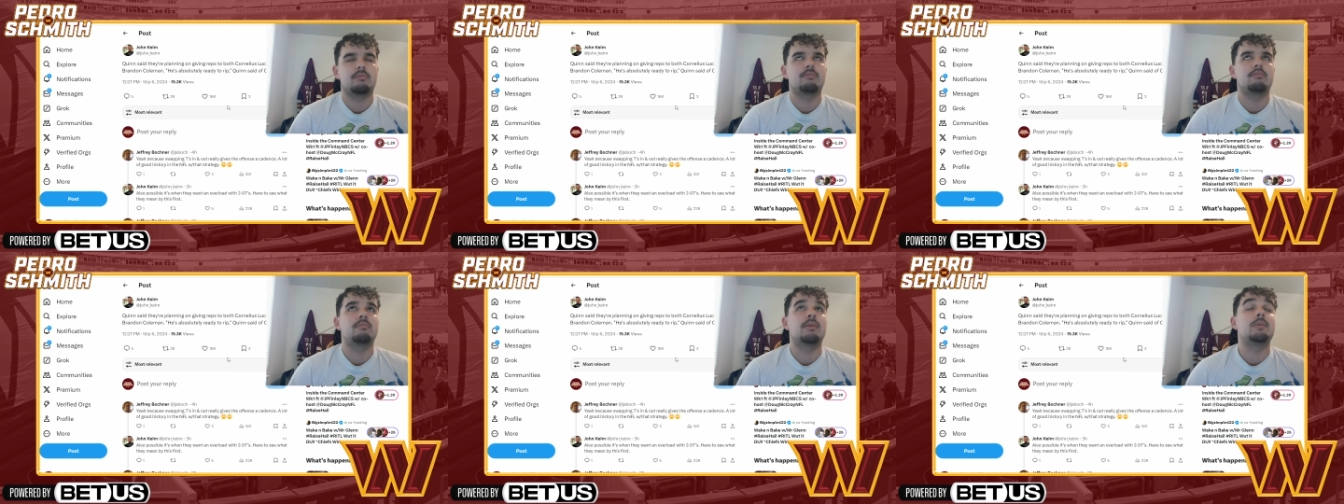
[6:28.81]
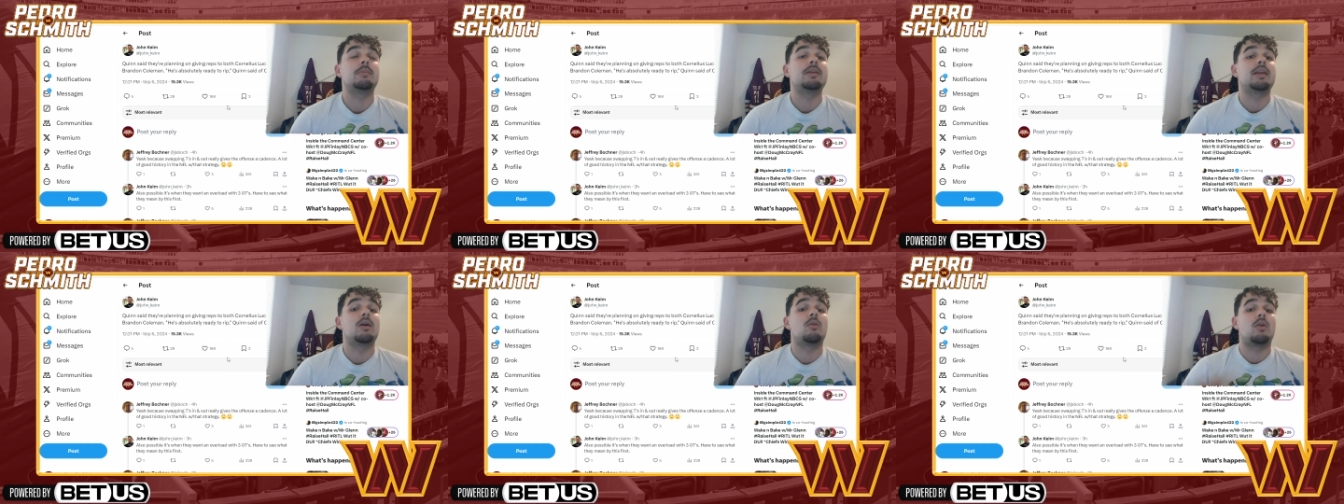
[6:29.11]

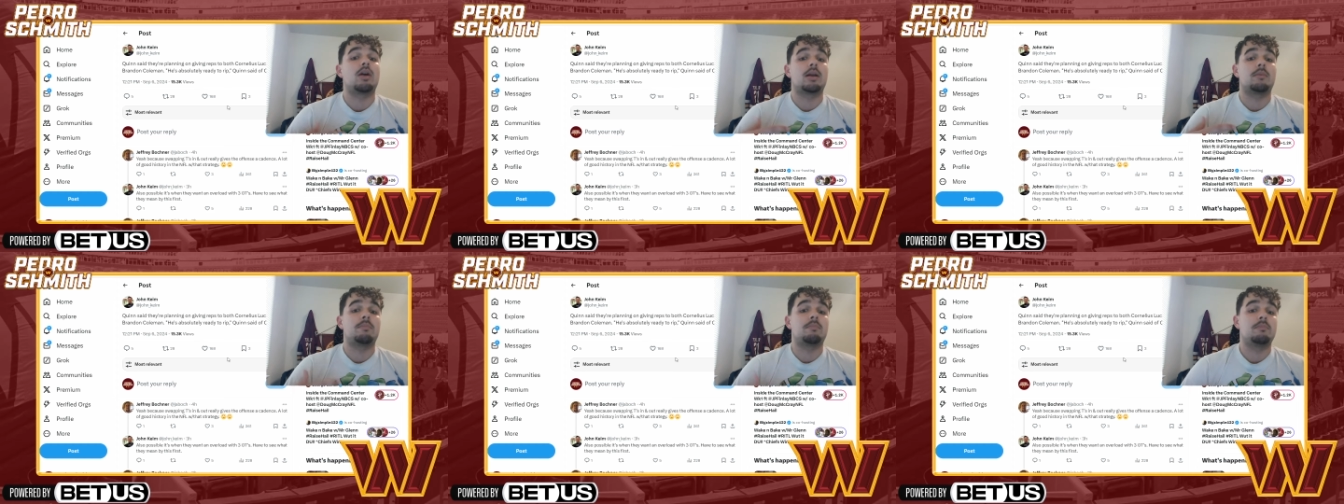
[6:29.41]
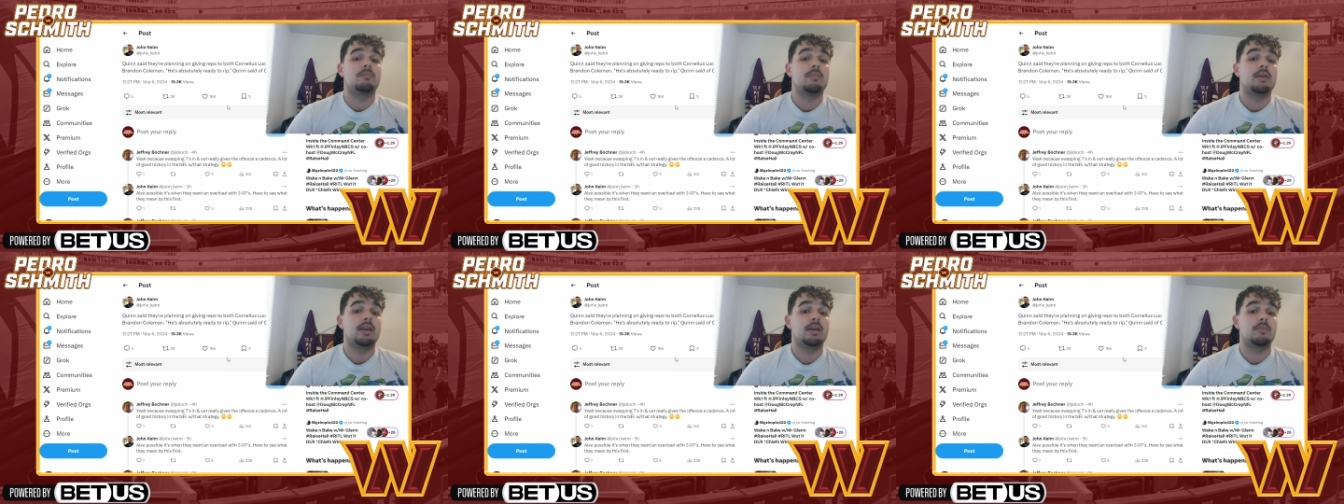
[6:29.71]
Maybe they don't want
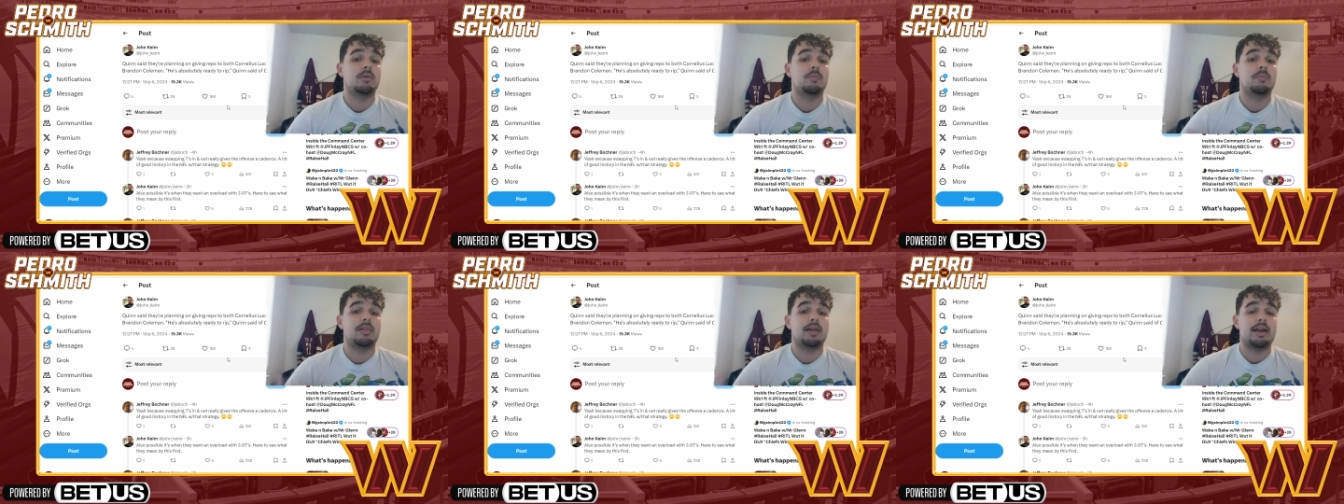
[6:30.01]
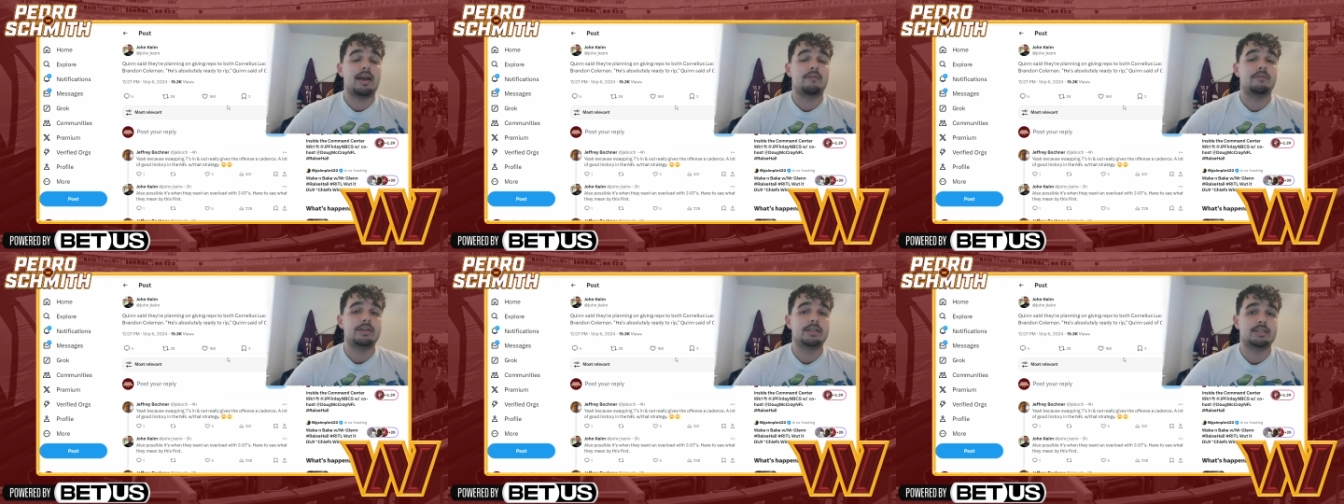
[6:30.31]
him to
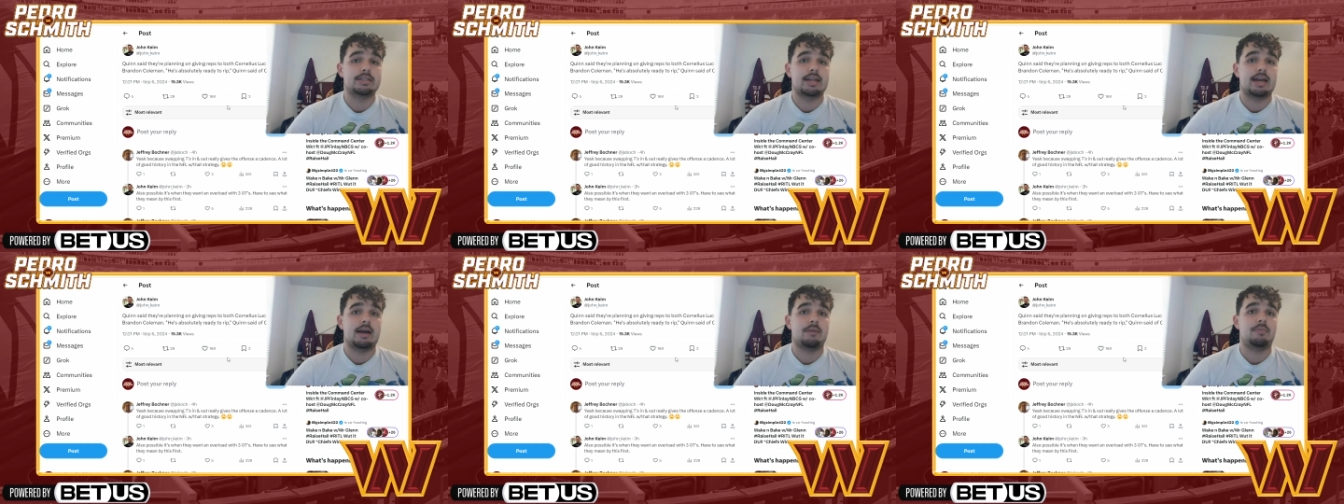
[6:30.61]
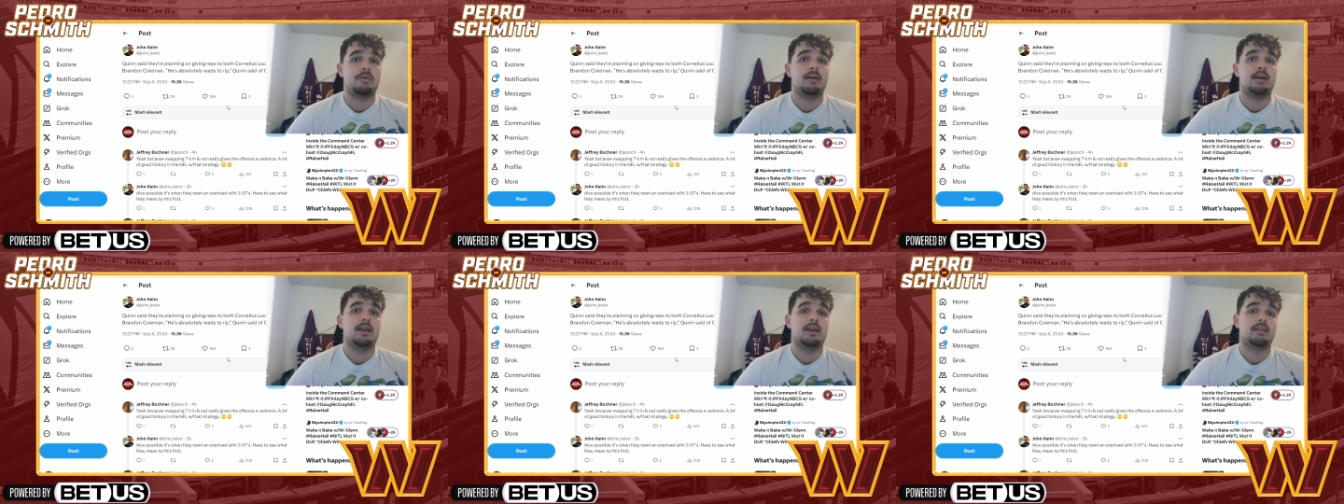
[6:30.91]
play every
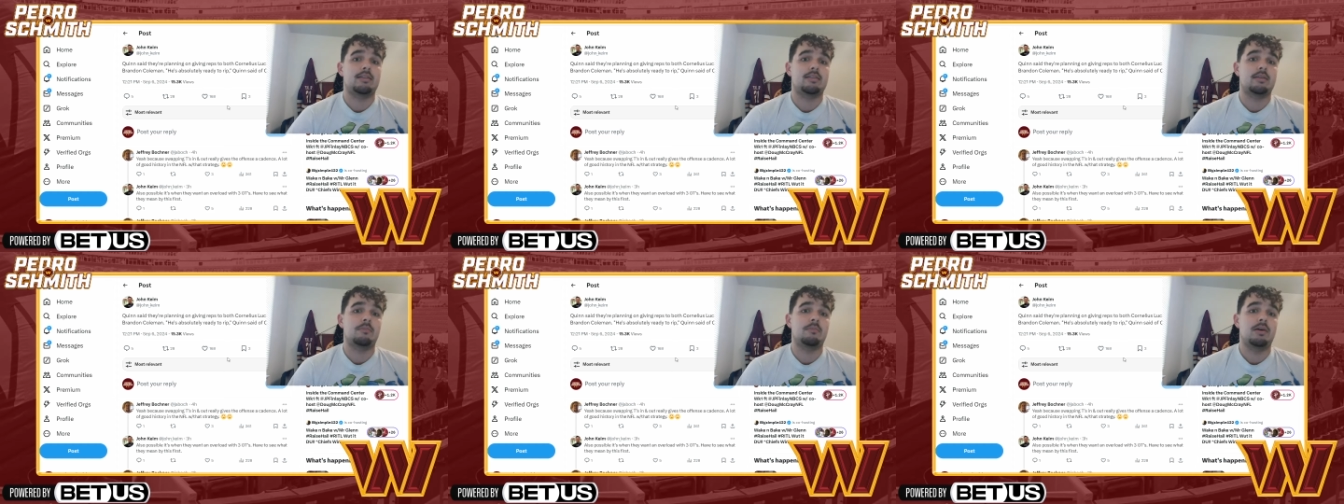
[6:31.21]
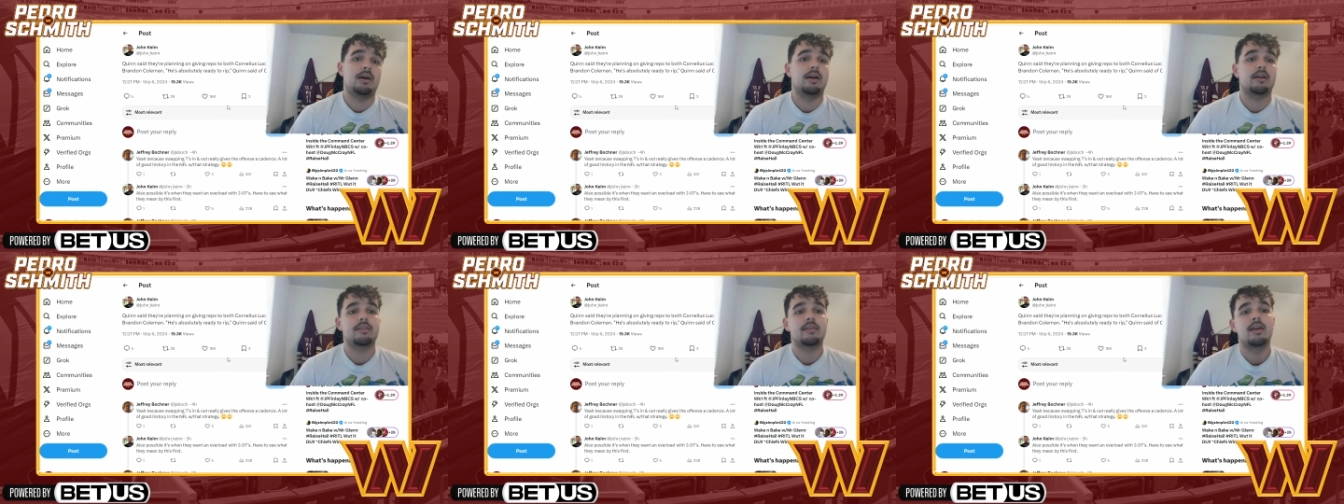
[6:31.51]
snap against the
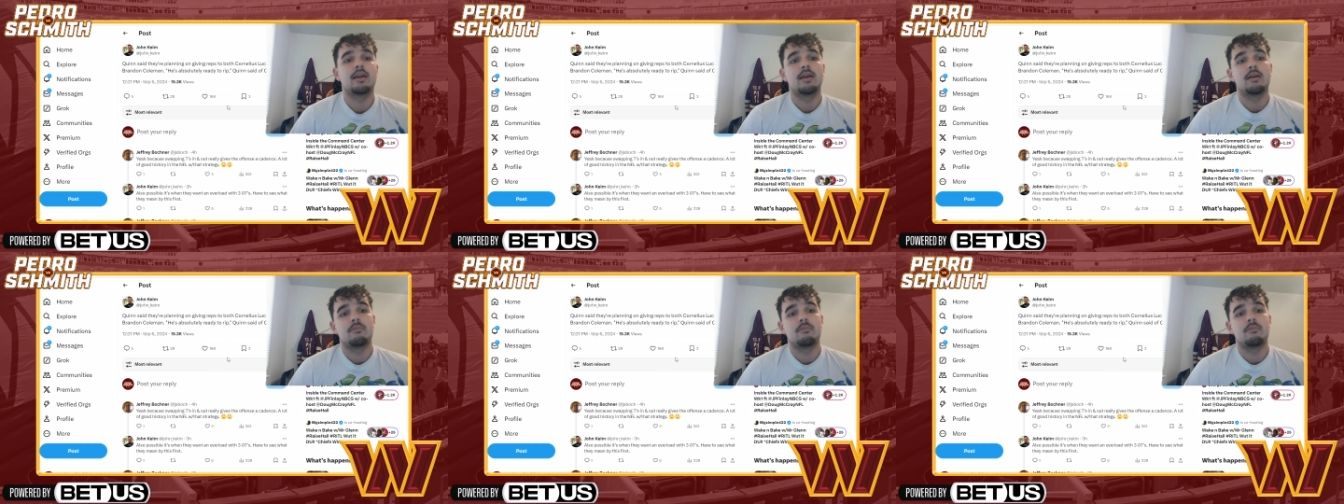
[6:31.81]
Bucks.